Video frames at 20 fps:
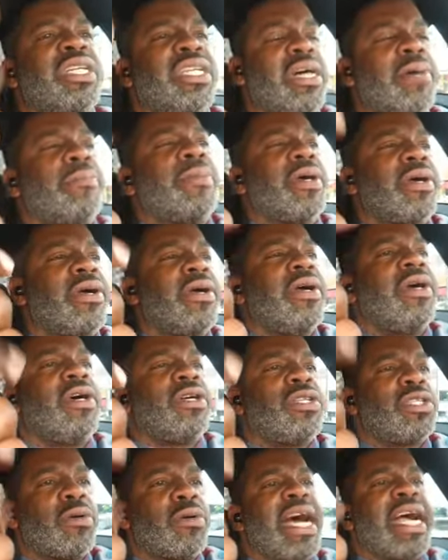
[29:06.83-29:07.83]
number
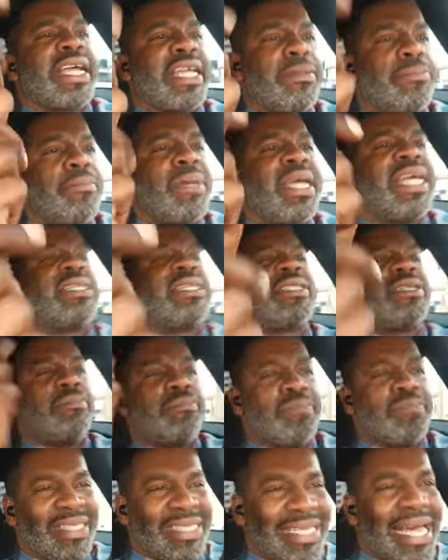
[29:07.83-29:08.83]
so I can make
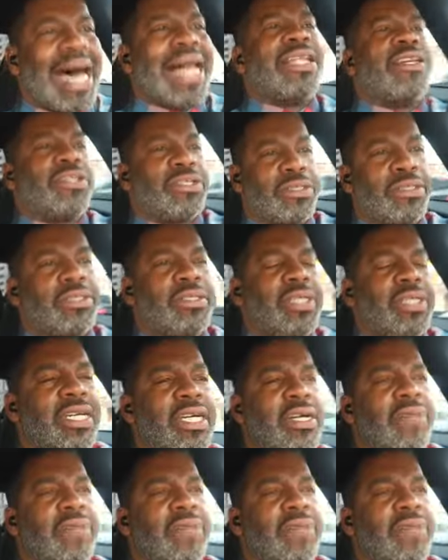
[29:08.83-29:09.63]
some dollars,